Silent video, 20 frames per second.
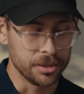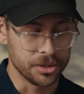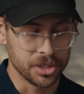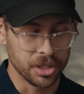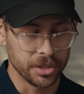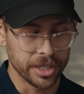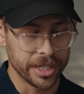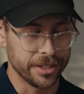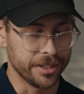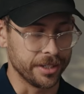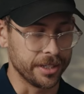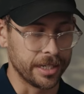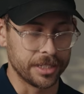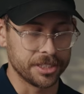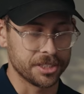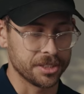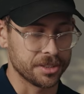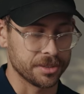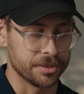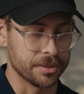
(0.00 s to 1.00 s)
So here, yeah,
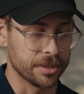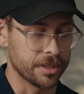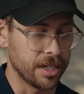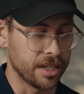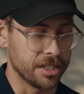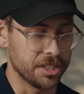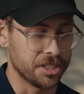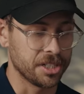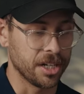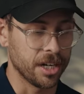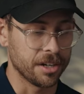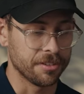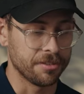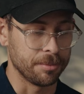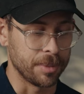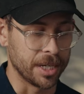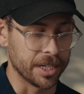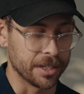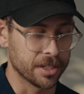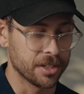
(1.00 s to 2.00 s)
I just got a shot
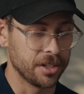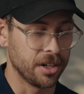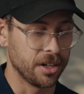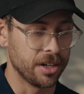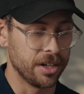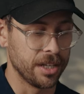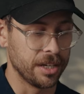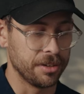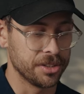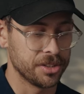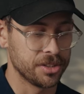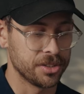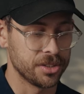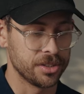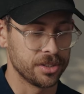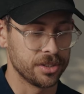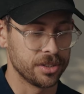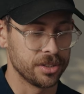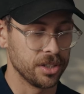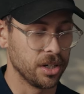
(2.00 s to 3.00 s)
of my car that was
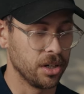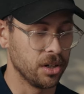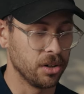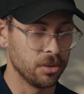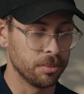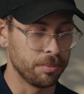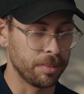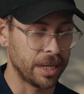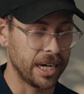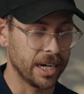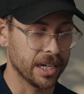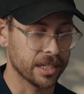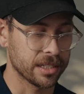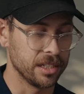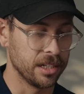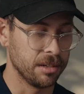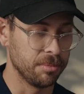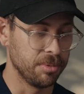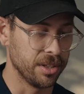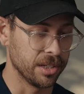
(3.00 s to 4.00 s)
so
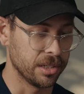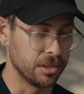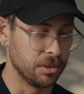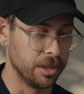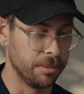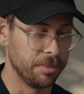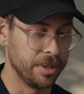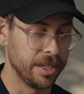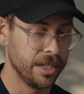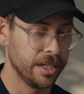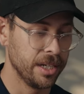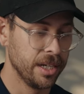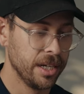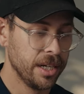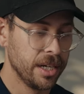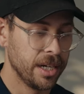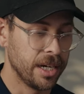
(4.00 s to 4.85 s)
packed up with equipment.